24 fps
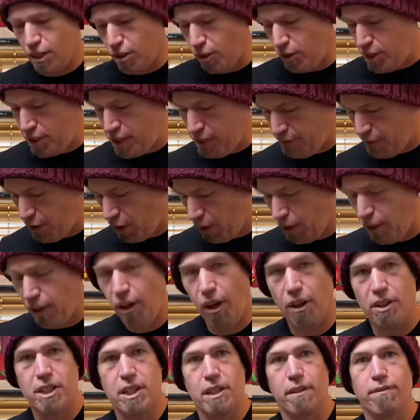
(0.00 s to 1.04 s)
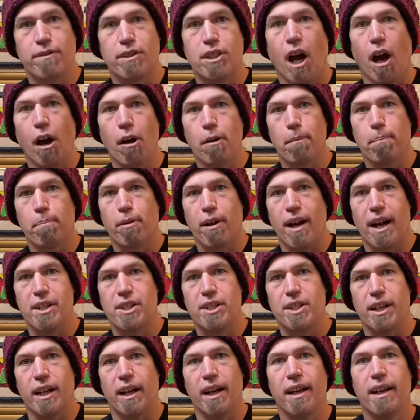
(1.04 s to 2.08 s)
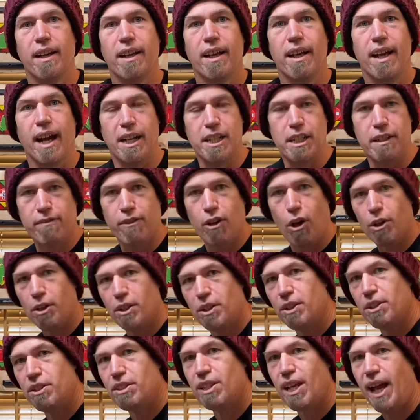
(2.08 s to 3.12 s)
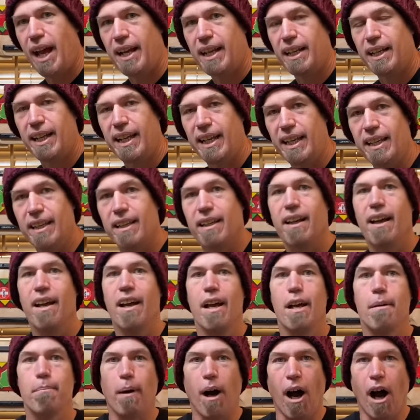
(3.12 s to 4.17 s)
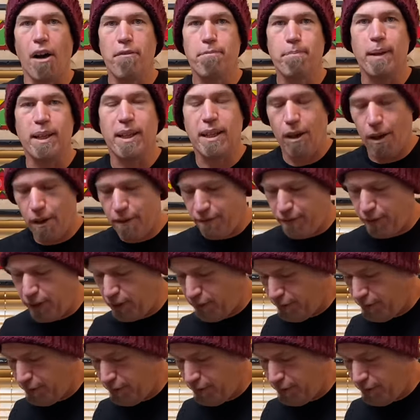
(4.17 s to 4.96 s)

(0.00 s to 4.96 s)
long as you've got lots of toe pressure and you've got good technique. But I've been going for the